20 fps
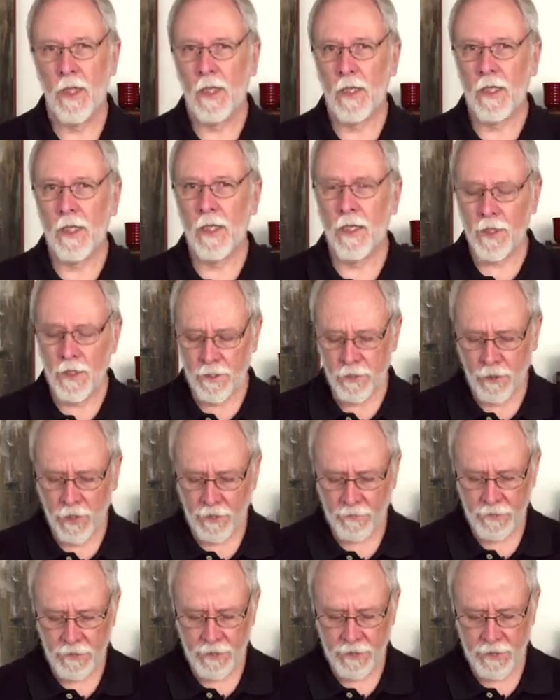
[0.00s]
Lincoln is
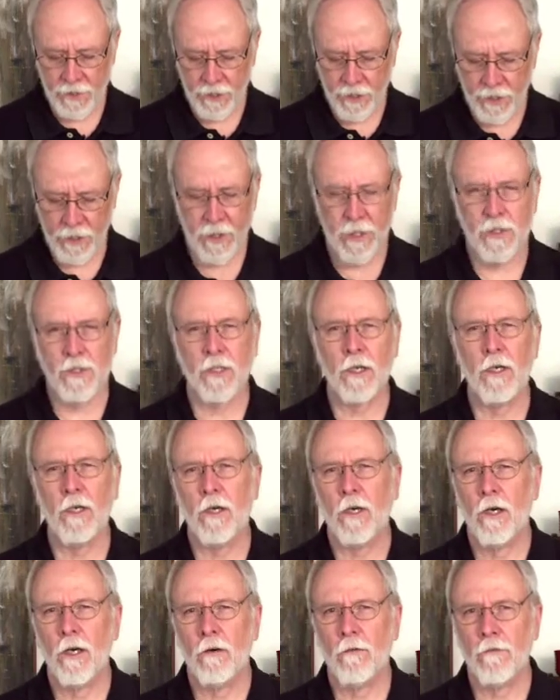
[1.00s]
often seen as a
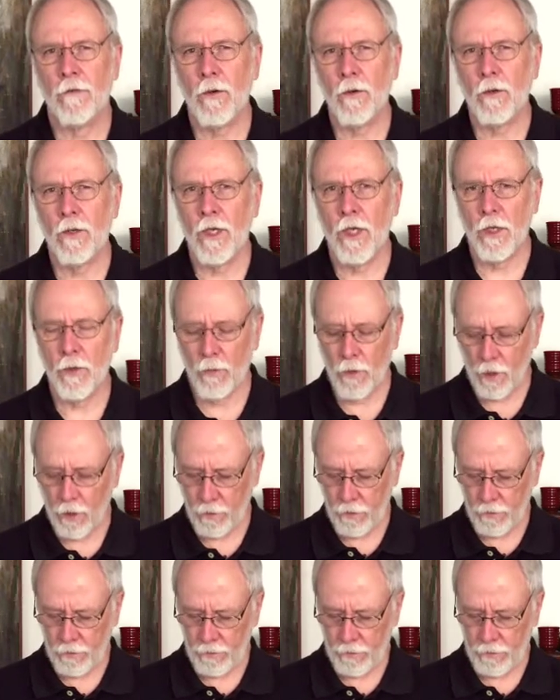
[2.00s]
folk
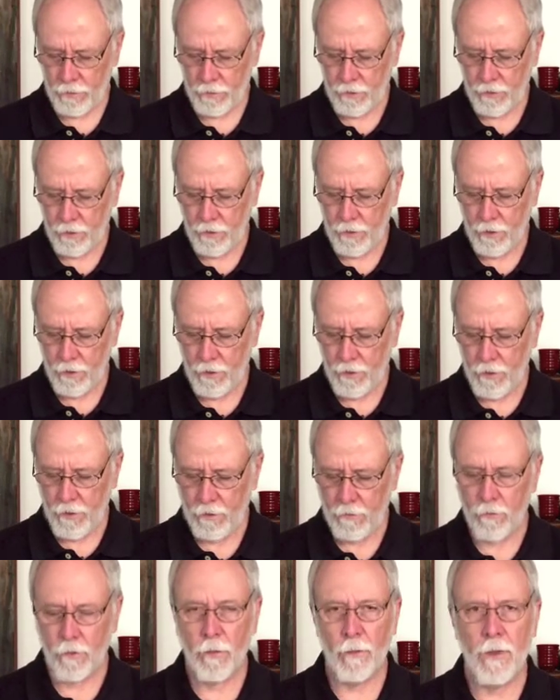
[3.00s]
hero.
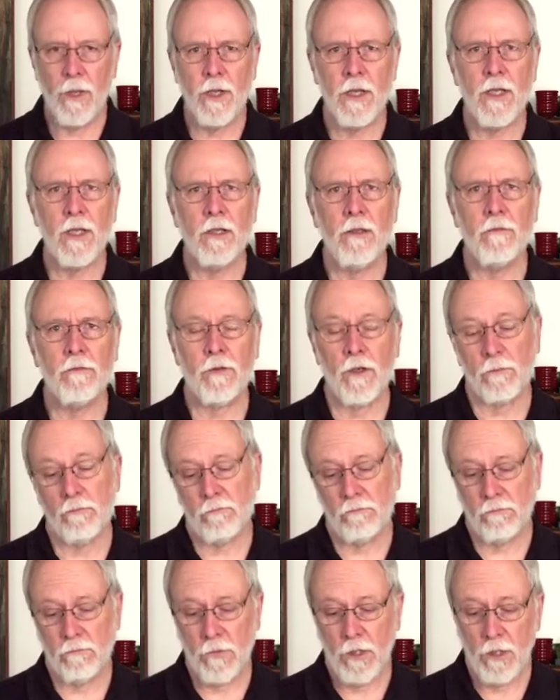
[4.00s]
For many,
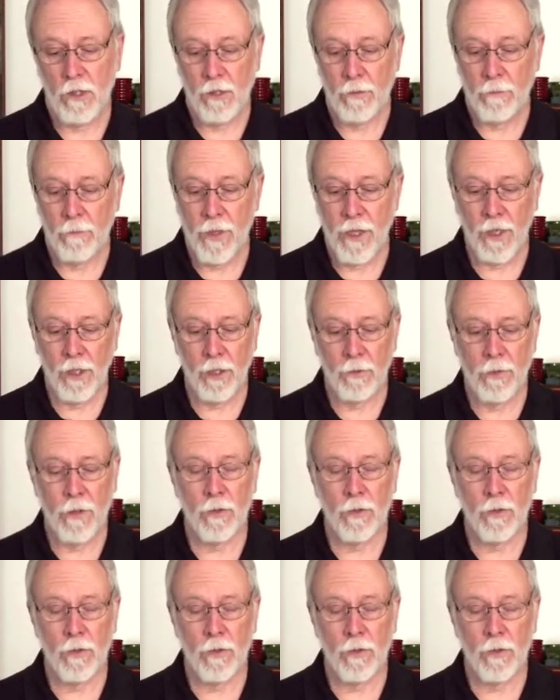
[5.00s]
from Marilyn